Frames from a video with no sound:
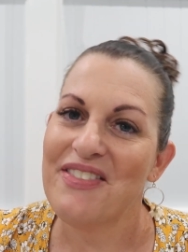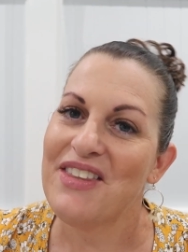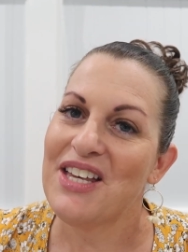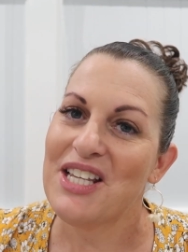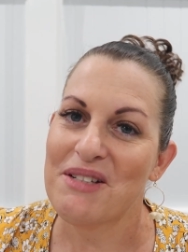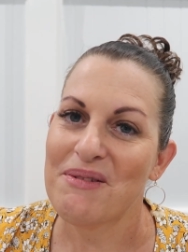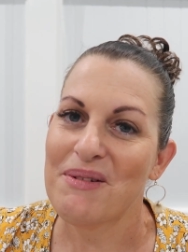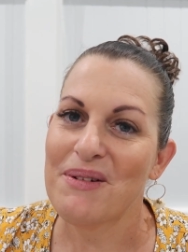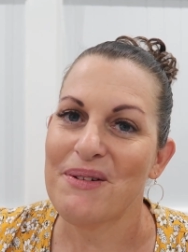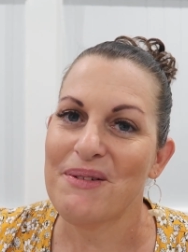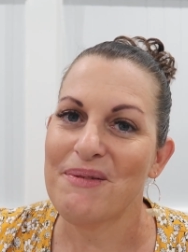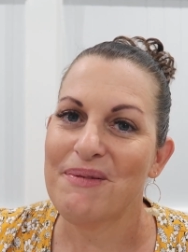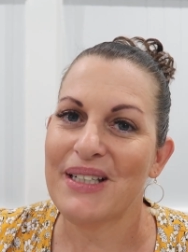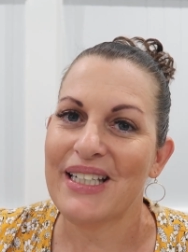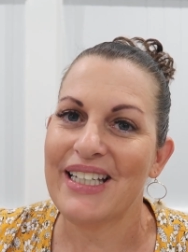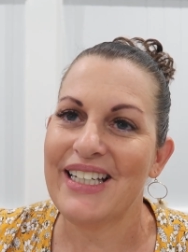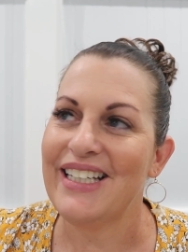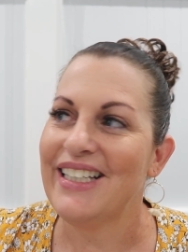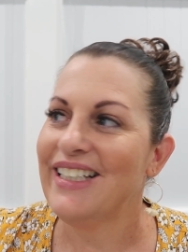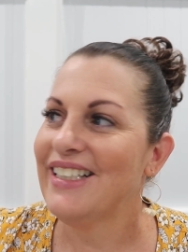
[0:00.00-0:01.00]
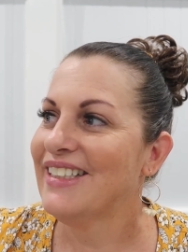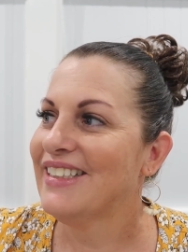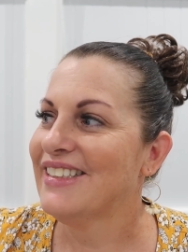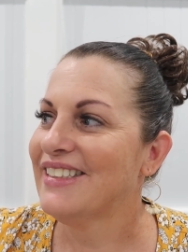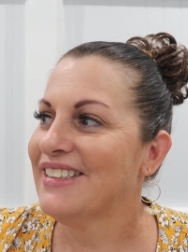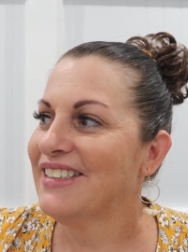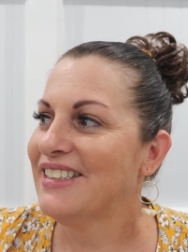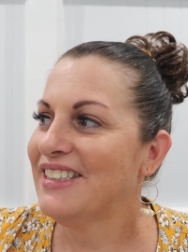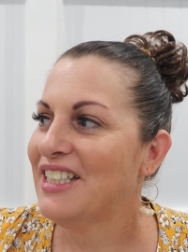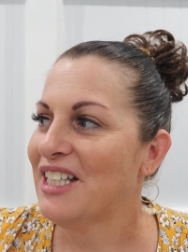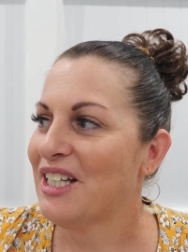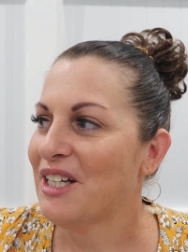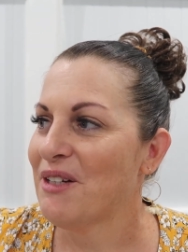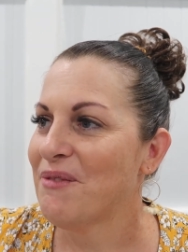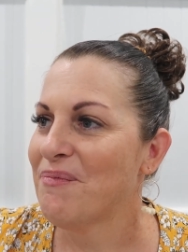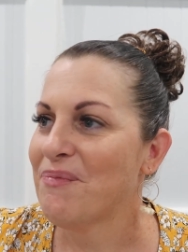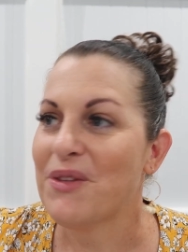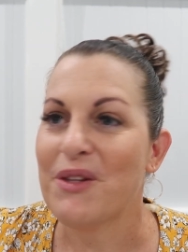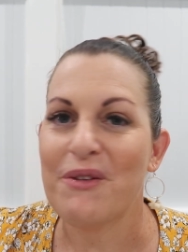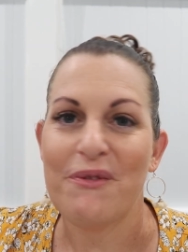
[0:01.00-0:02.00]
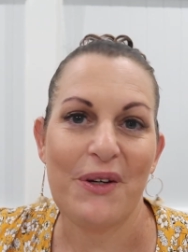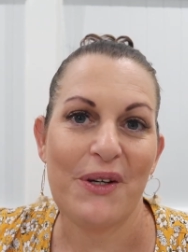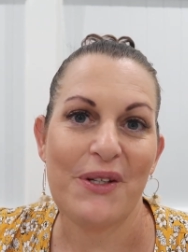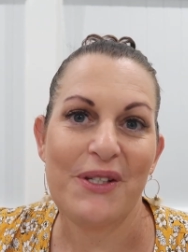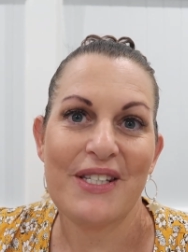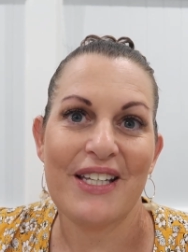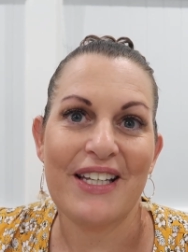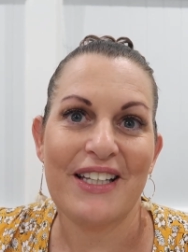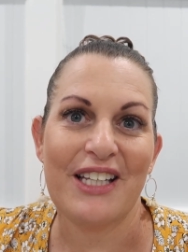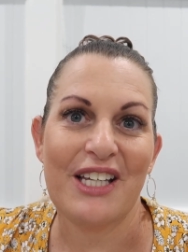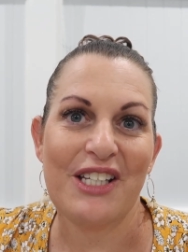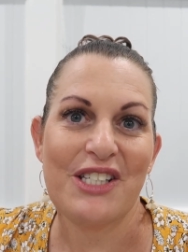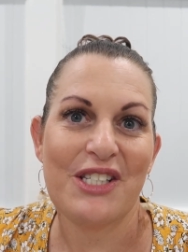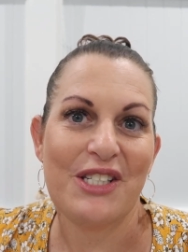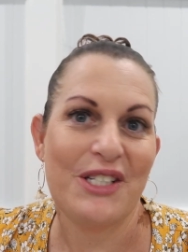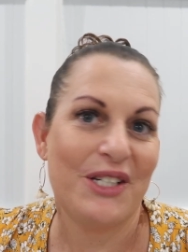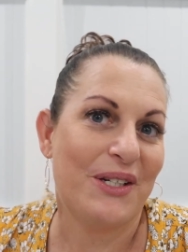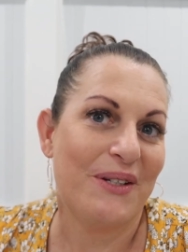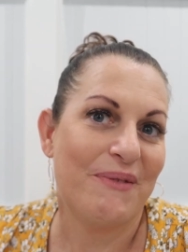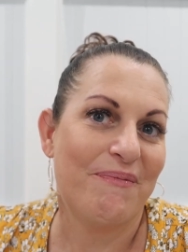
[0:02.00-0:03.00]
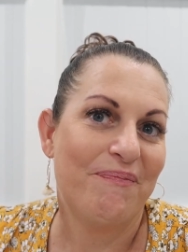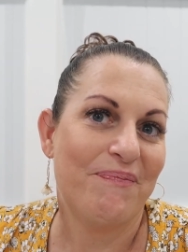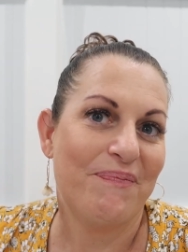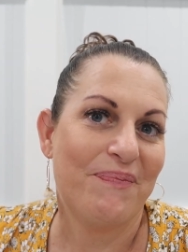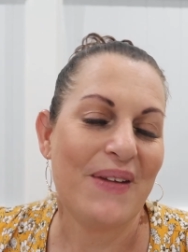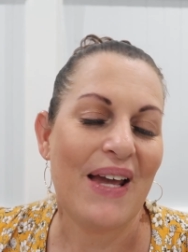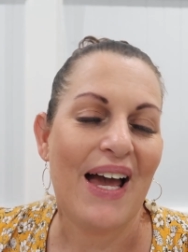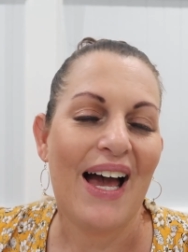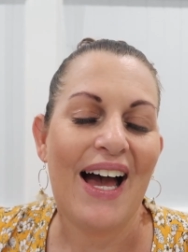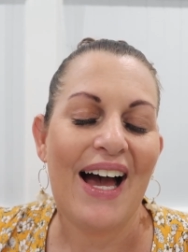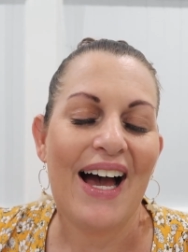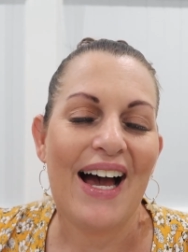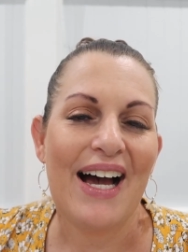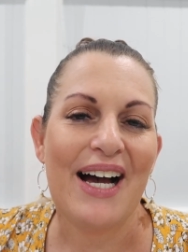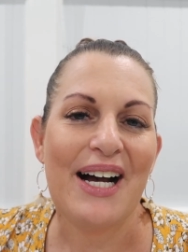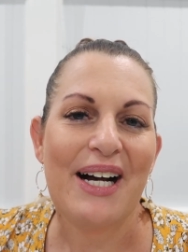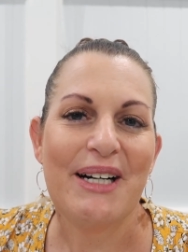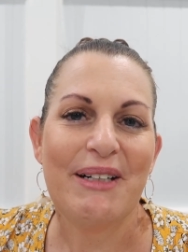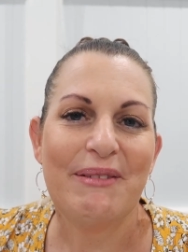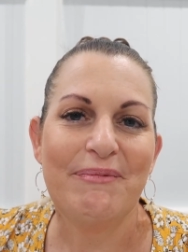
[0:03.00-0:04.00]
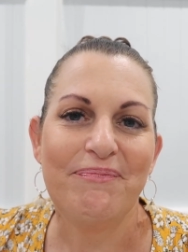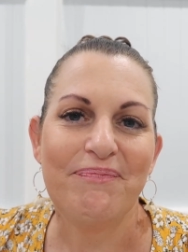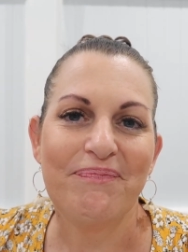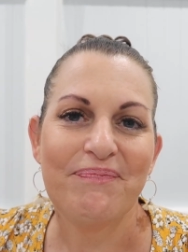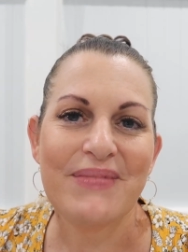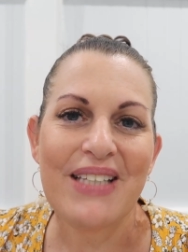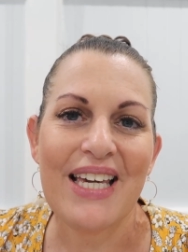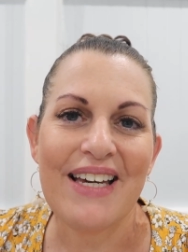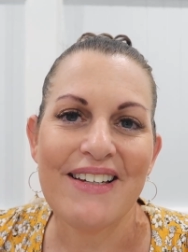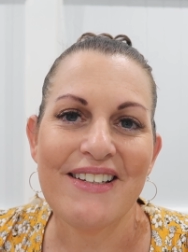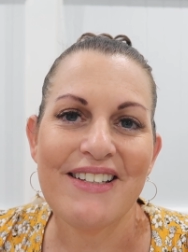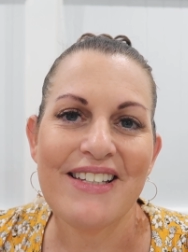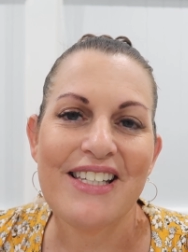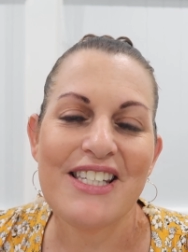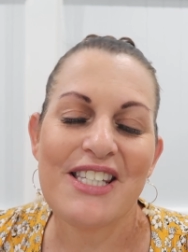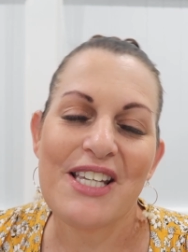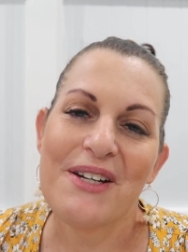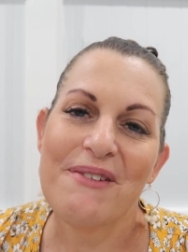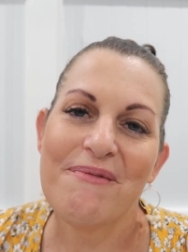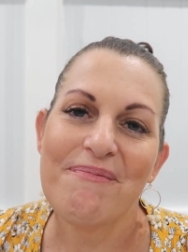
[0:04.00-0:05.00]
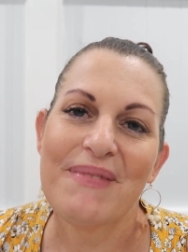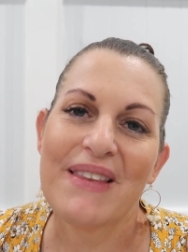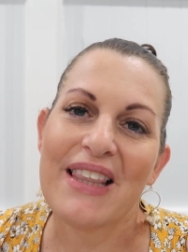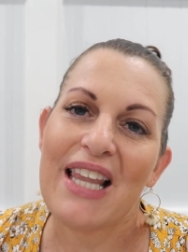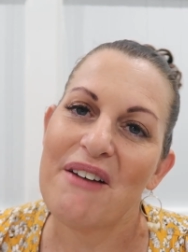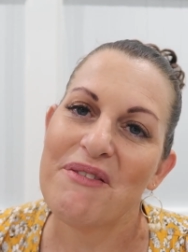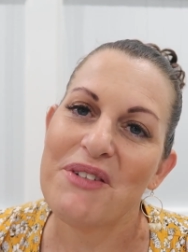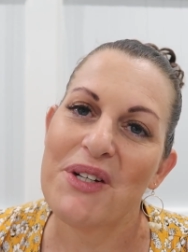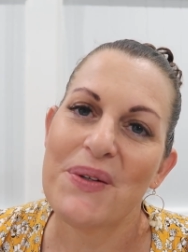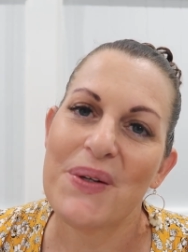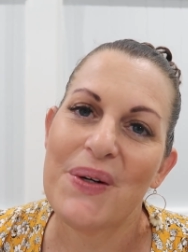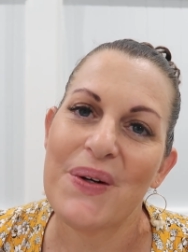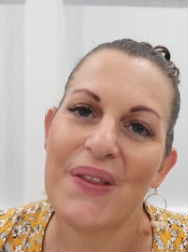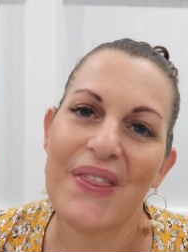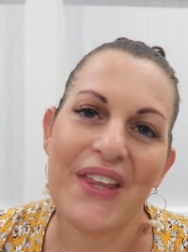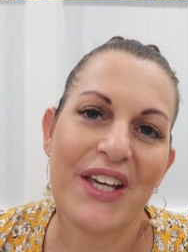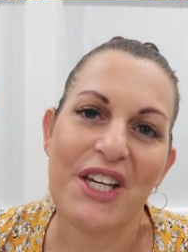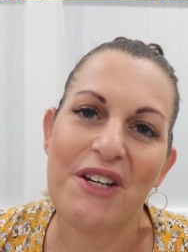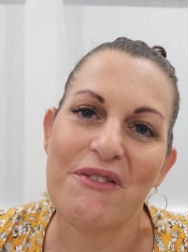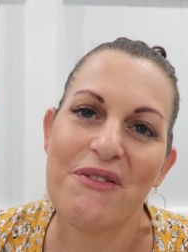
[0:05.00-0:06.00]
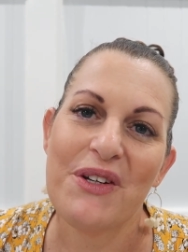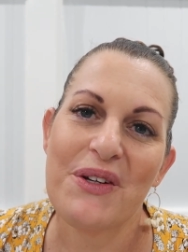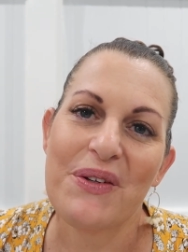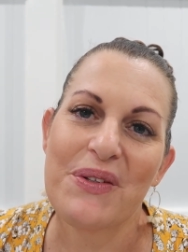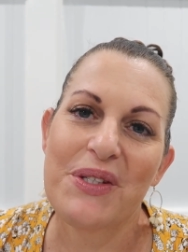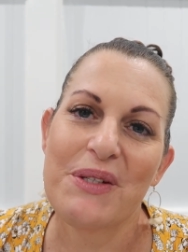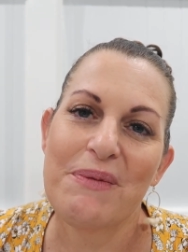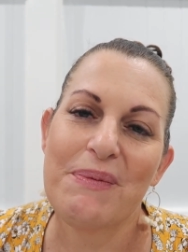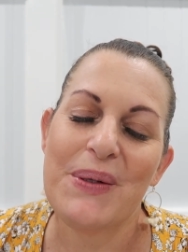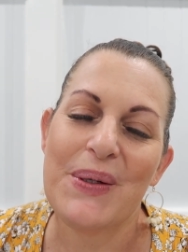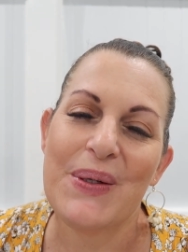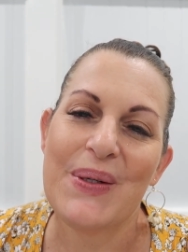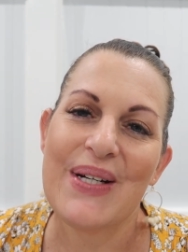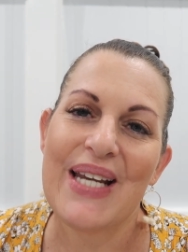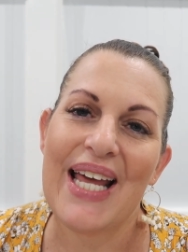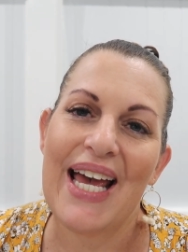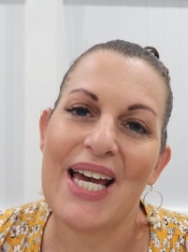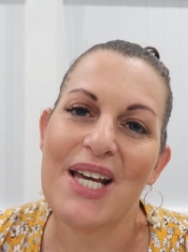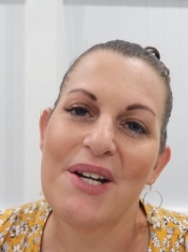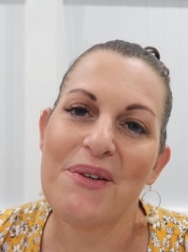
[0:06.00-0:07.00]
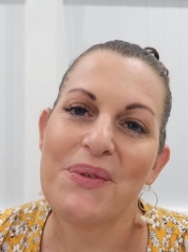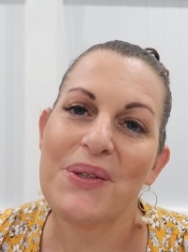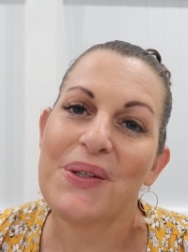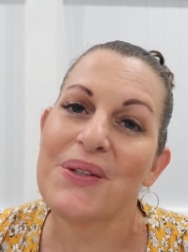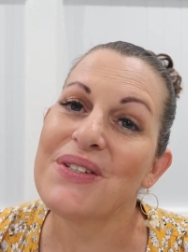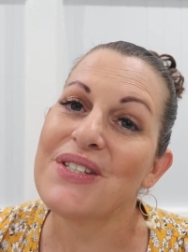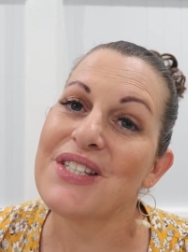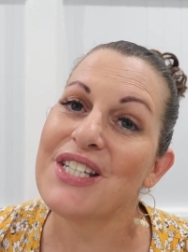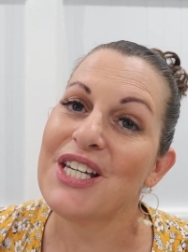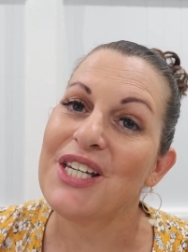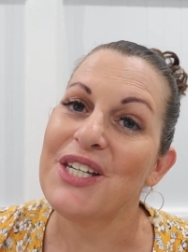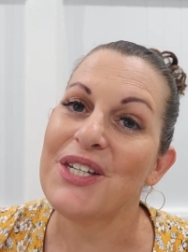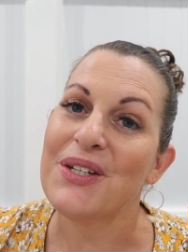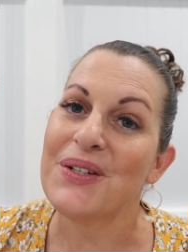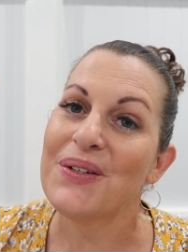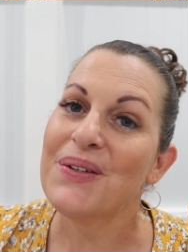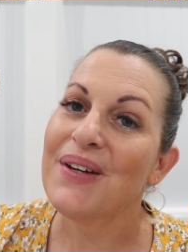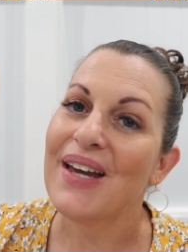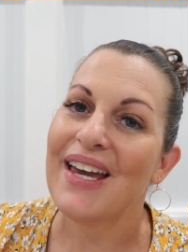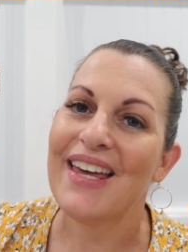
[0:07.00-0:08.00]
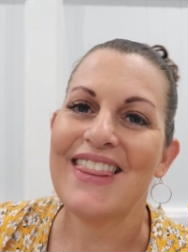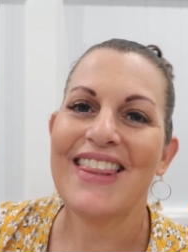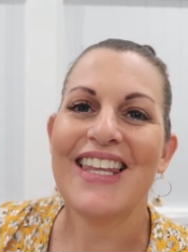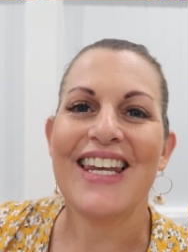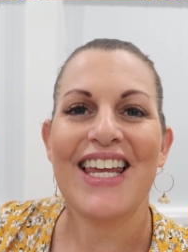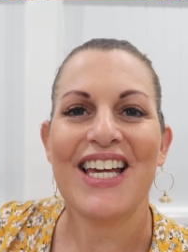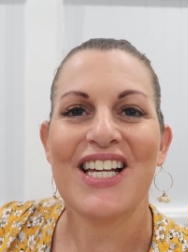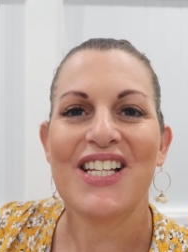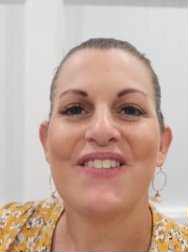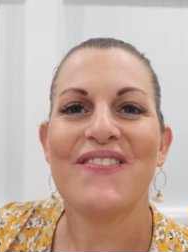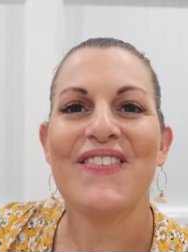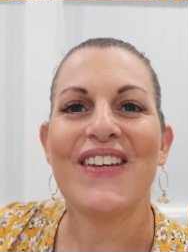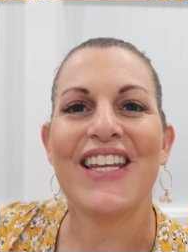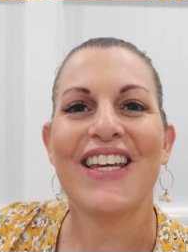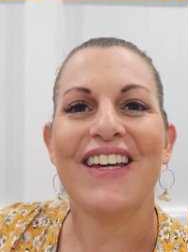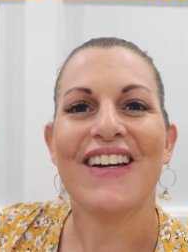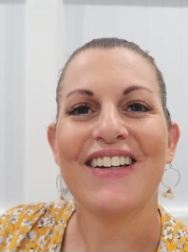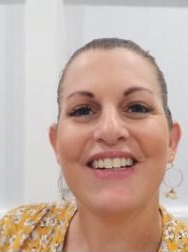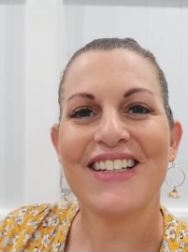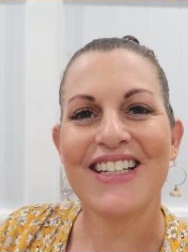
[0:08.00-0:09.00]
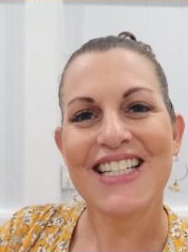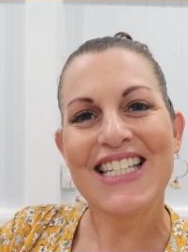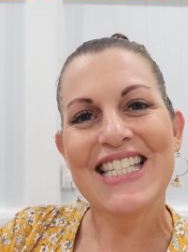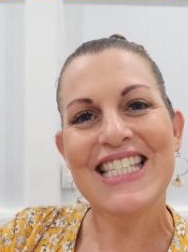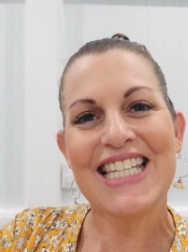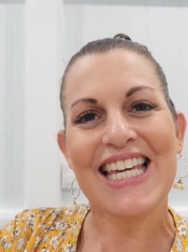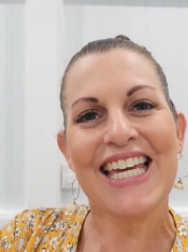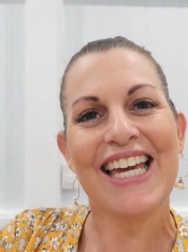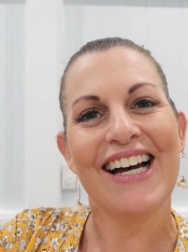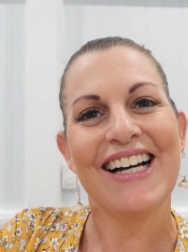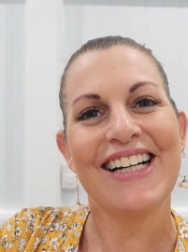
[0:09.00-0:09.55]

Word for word: and that's probably, you know, the first thing that's new. Um, yeah, so love you all. Thank you for your support and we'll see you in the next video. See